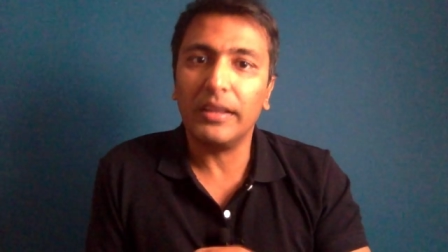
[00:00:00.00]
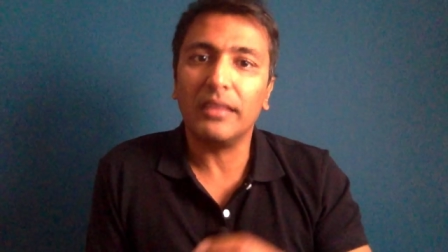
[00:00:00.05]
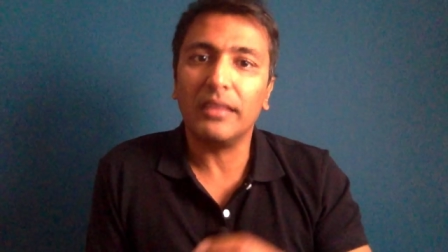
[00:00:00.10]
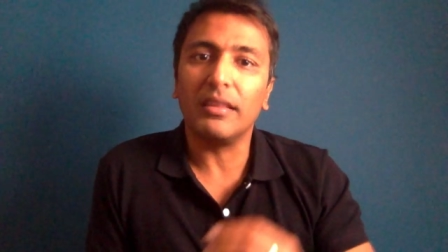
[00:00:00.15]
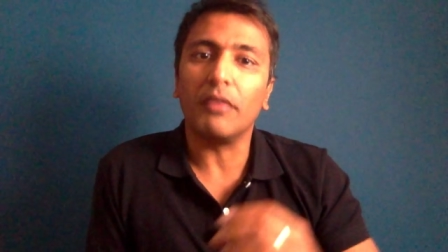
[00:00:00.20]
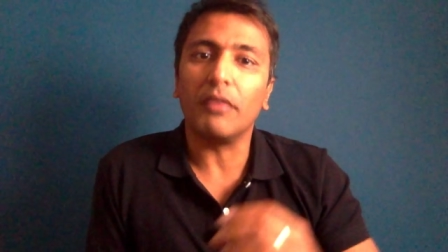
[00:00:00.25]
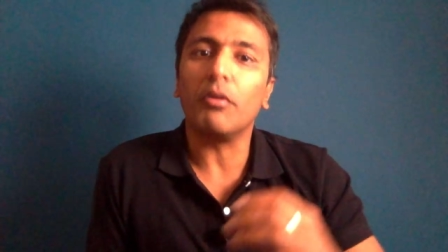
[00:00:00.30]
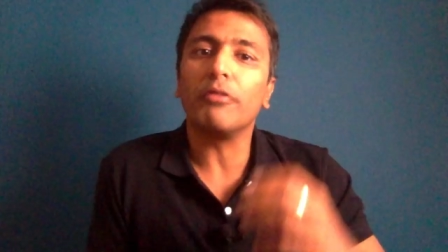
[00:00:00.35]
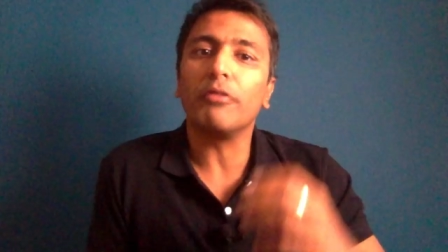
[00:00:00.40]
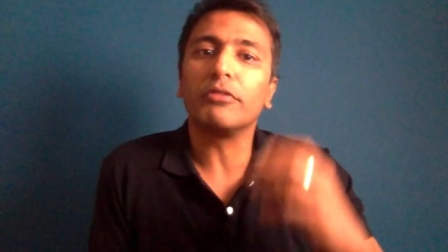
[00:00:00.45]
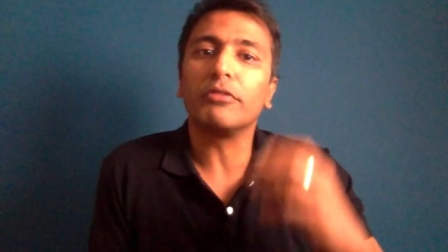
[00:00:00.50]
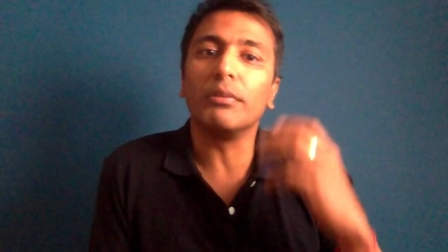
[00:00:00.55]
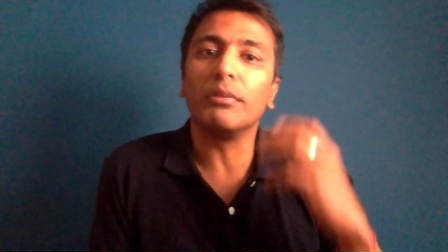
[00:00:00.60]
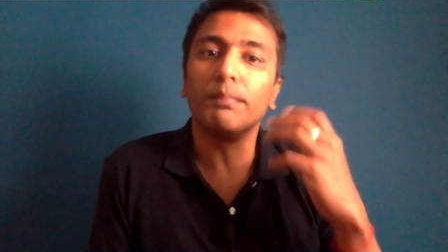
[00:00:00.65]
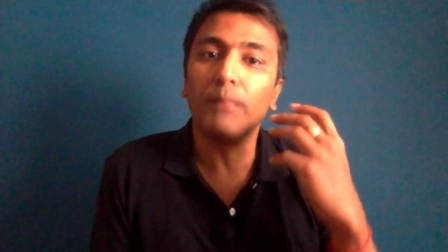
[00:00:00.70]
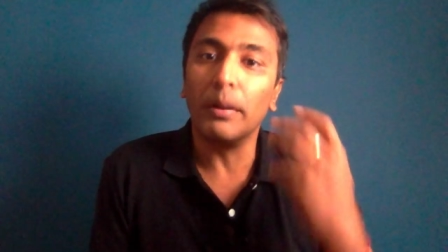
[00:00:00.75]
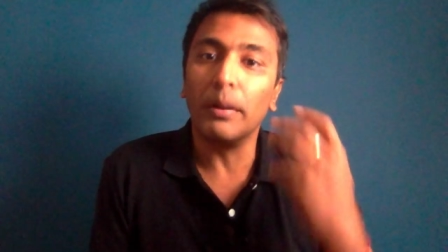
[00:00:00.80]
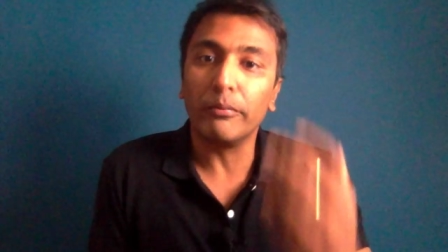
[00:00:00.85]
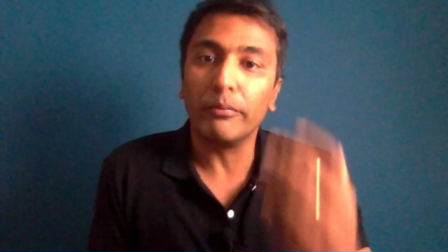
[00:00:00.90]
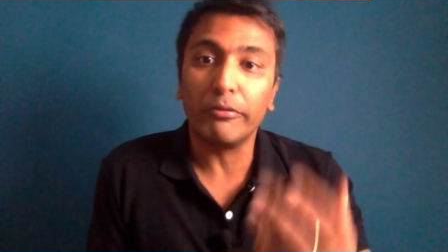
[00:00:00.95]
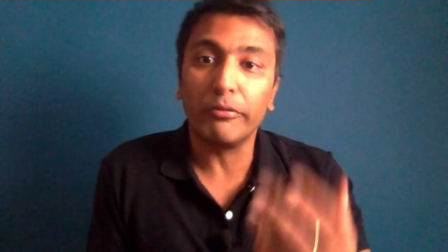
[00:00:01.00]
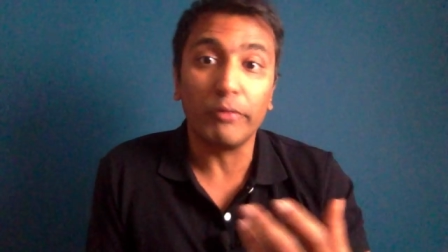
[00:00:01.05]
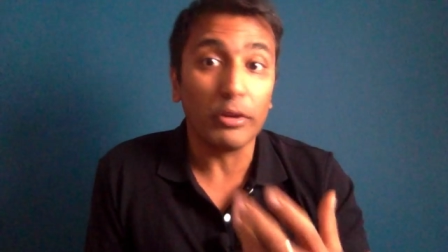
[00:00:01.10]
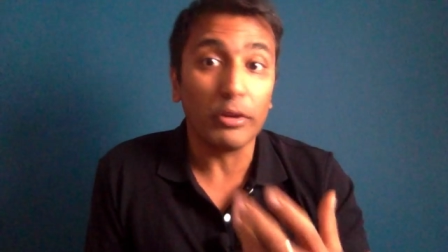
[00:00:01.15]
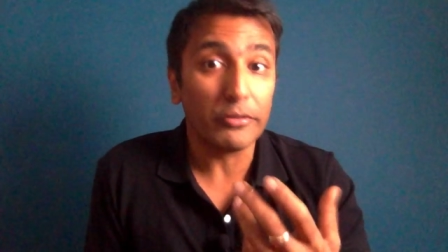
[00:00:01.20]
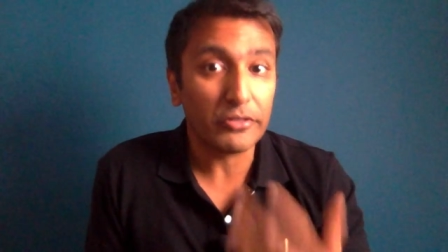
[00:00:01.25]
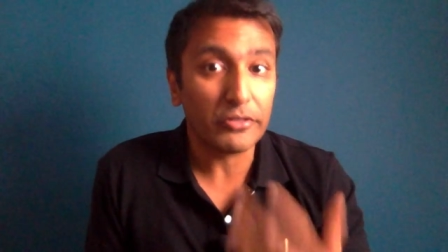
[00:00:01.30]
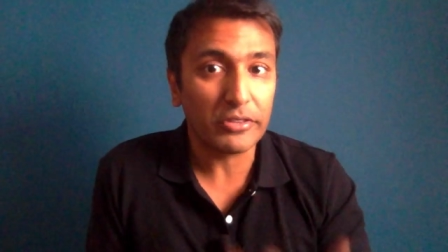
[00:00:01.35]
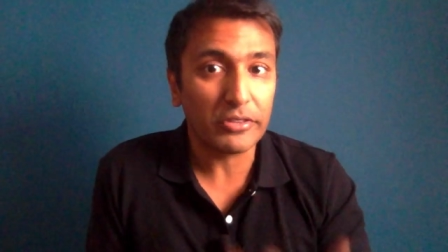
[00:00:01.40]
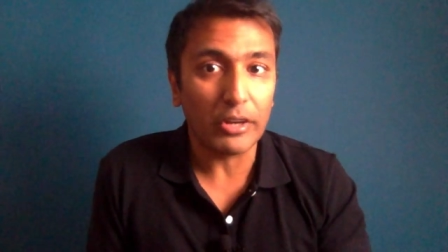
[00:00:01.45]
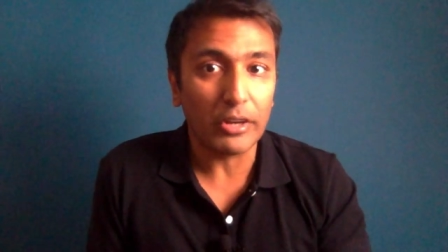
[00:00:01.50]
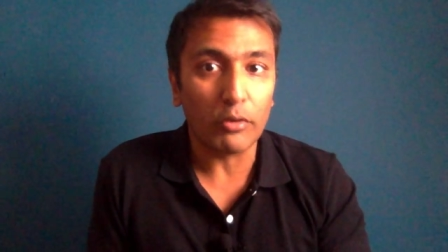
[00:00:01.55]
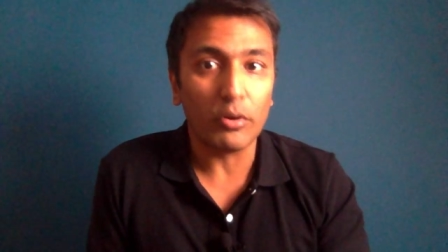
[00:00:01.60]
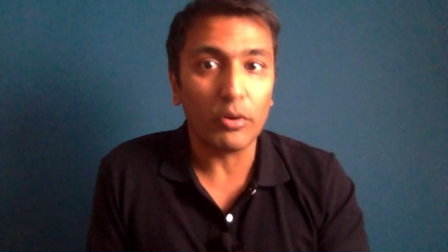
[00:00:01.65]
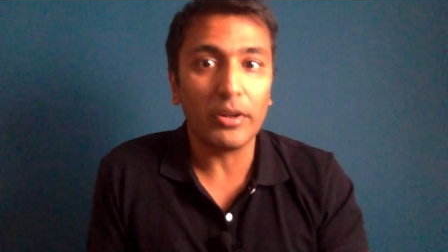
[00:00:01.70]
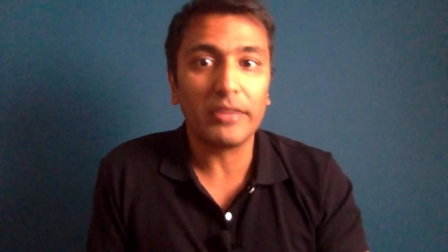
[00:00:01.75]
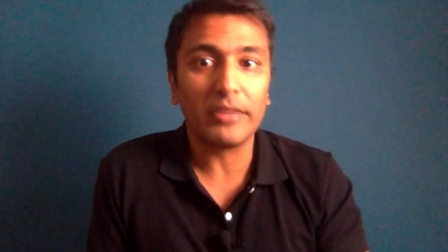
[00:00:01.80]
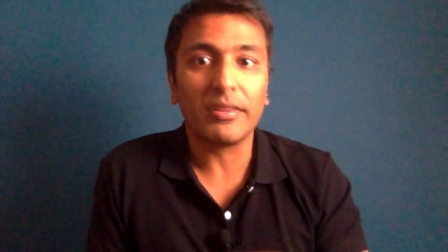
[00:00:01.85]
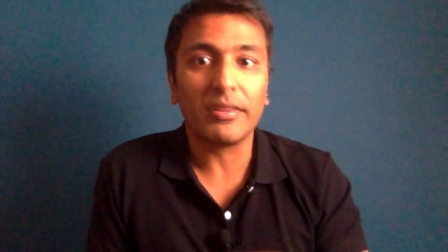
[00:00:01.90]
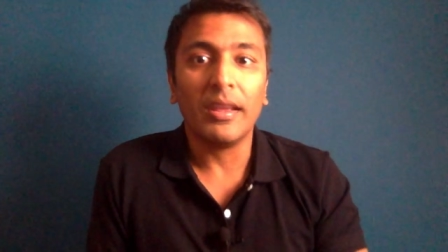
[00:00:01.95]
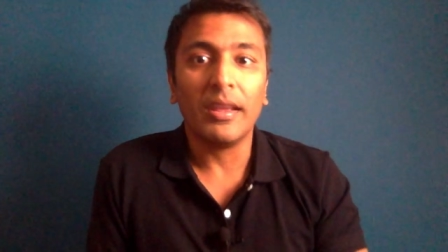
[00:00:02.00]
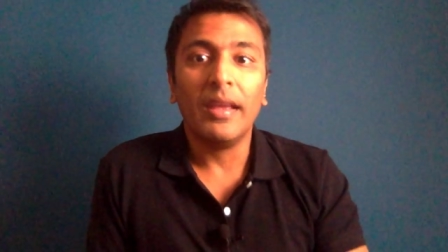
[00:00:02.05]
They're often pumped full of steroids,